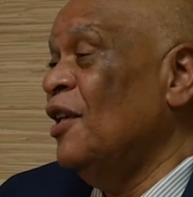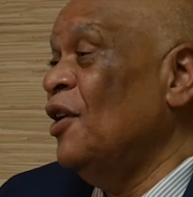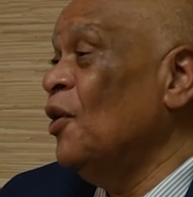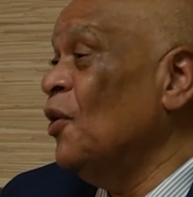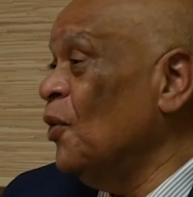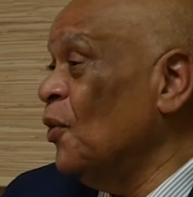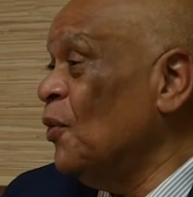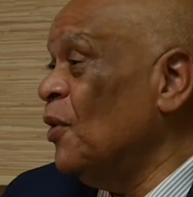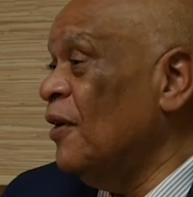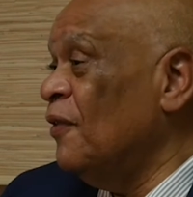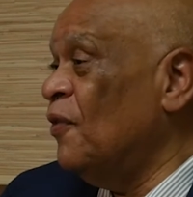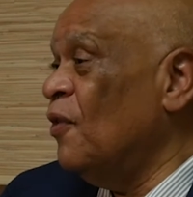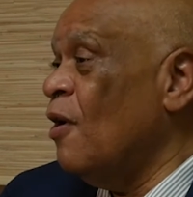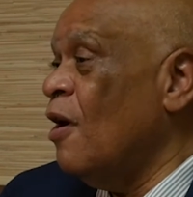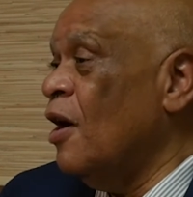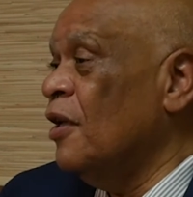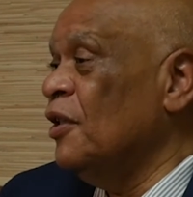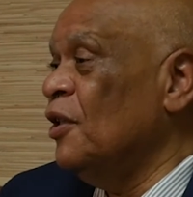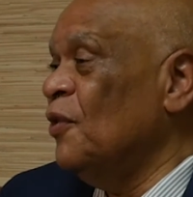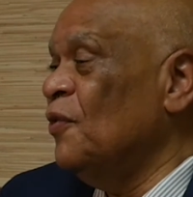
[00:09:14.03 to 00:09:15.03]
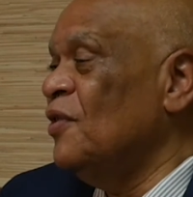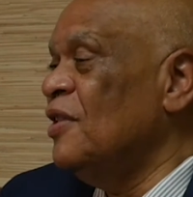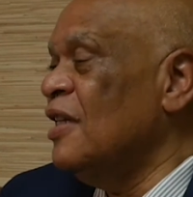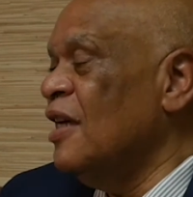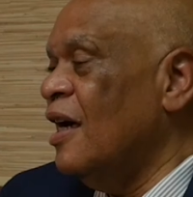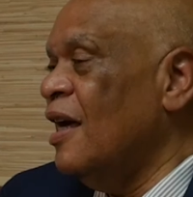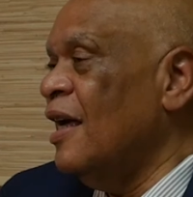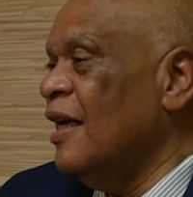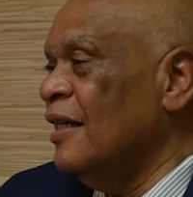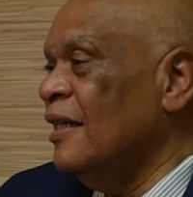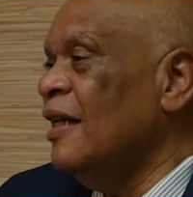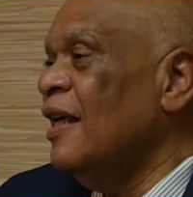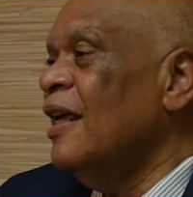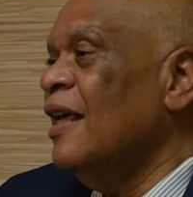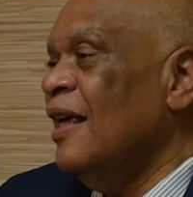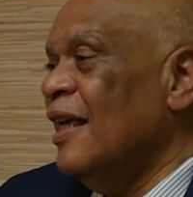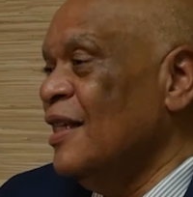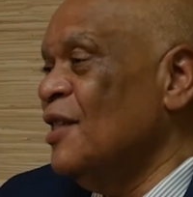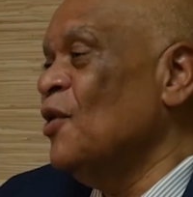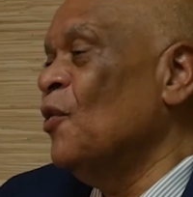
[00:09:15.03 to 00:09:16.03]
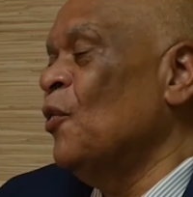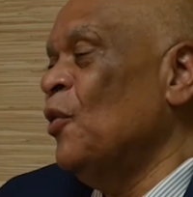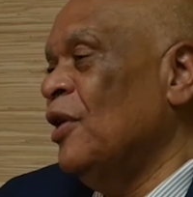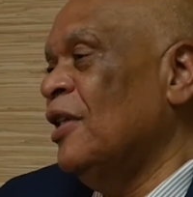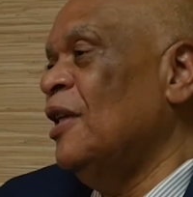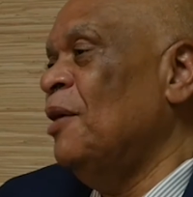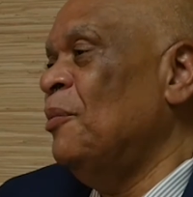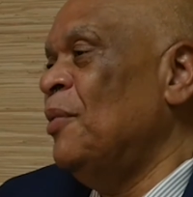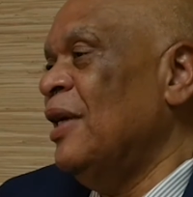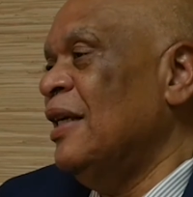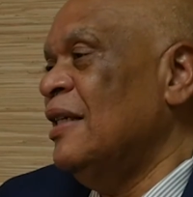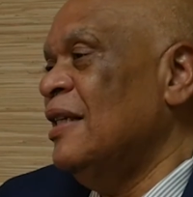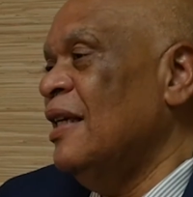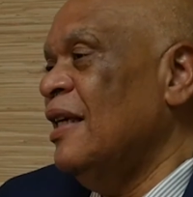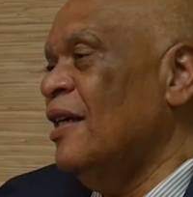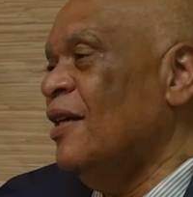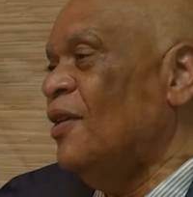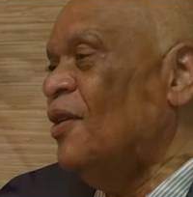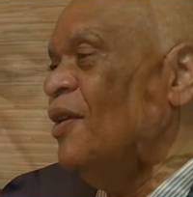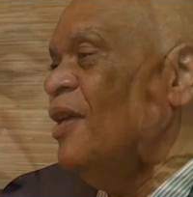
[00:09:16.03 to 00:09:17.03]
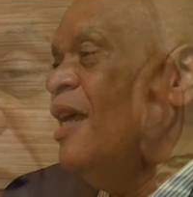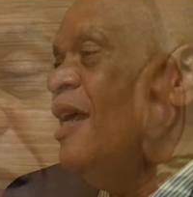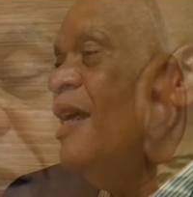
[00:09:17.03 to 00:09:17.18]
you and for all you've done is a really big deal.